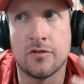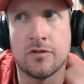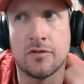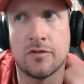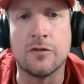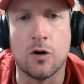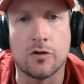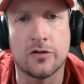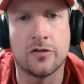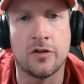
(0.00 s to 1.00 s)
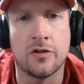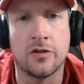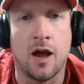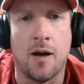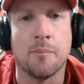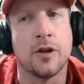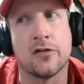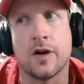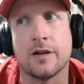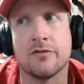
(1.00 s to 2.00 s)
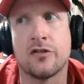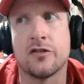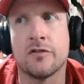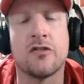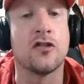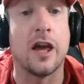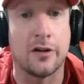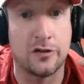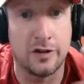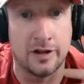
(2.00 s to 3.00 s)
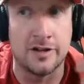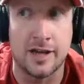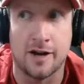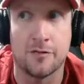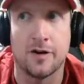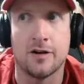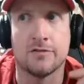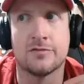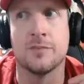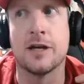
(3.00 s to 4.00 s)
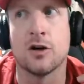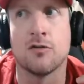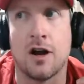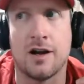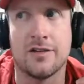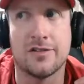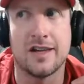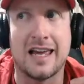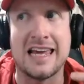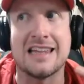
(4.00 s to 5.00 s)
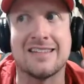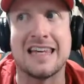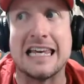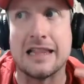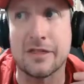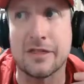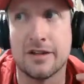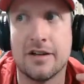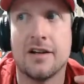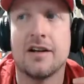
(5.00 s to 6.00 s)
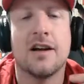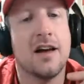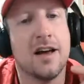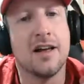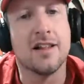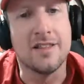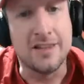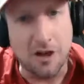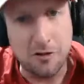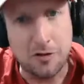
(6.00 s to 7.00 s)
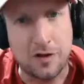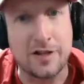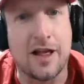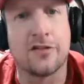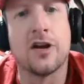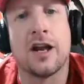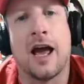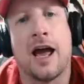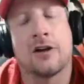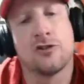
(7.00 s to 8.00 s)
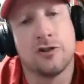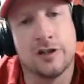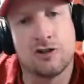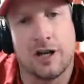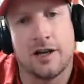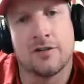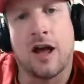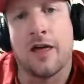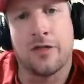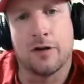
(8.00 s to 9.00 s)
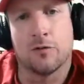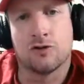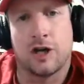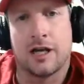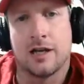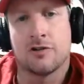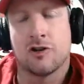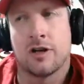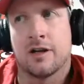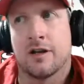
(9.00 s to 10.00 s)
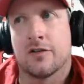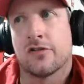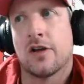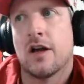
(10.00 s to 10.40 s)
Steve Wilks blitz rate 6th in the NFL. D'Amico Ryans 18th. The other thing that's going to actually change, I think will change, is